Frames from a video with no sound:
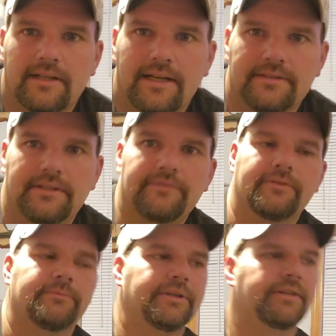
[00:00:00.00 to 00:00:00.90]
kinds of
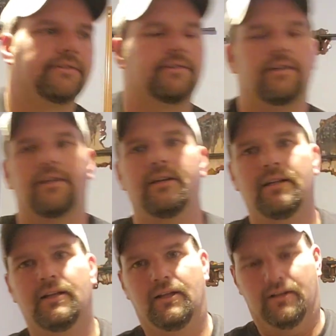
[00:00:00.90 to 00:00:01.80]
different bits to
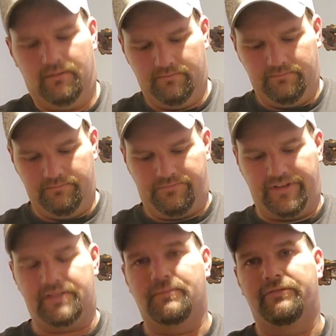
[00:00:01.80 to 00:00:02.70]

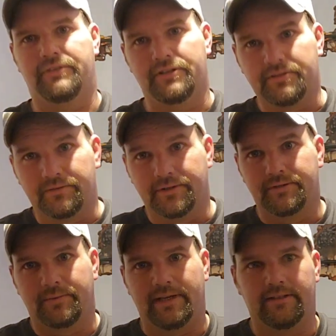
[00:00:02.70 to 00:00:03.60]
fix my fishing
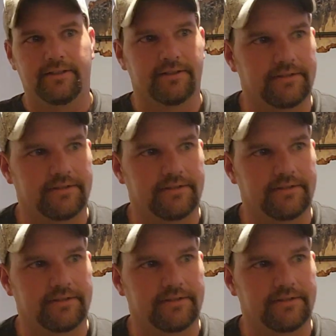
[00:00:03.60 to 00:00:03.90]
reels mainly or